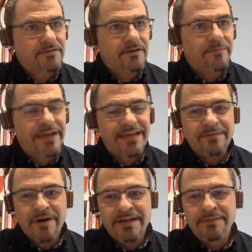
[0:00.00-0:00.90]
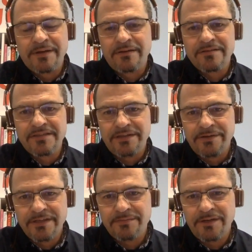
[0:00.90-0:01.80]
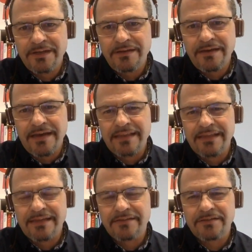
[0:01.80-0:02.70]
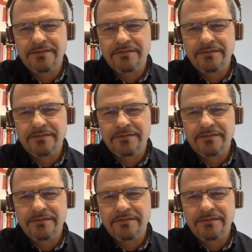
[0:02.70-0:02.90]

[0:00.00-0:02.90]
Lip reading: are making money but not serious money, and that